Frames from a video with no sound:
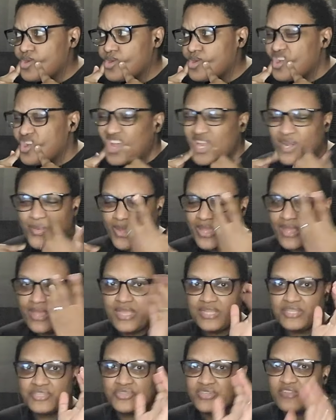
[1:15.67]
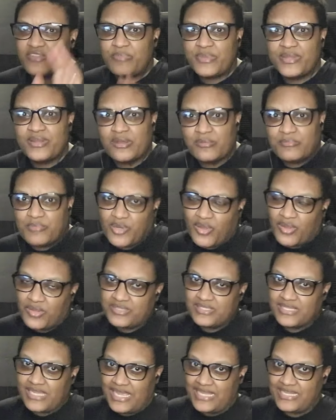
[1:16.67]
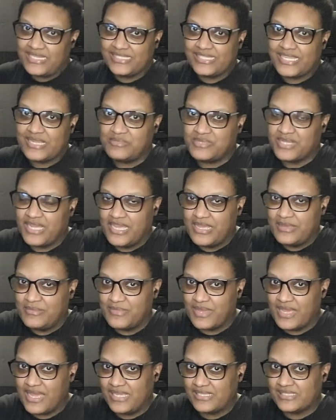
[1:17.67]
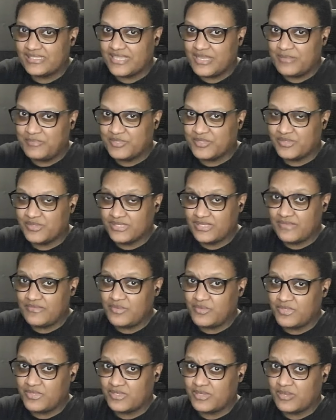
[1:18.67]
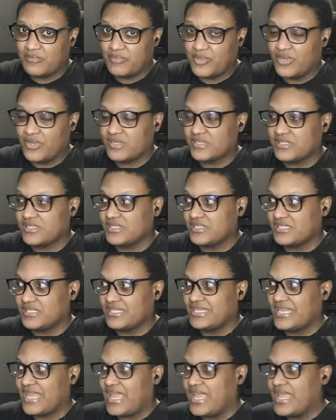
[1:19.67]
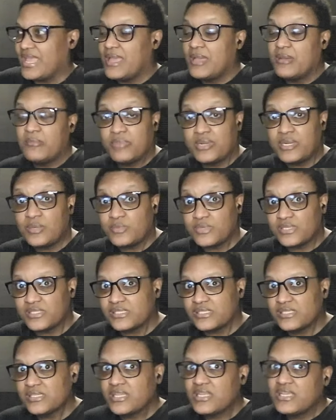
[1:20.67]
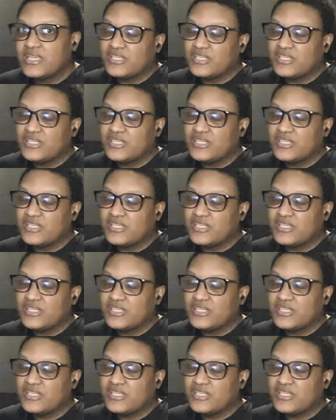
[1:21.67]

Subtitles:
Anyway, it should have been unblocked at the same time as episode 7 was unblocked today, but it wasn't.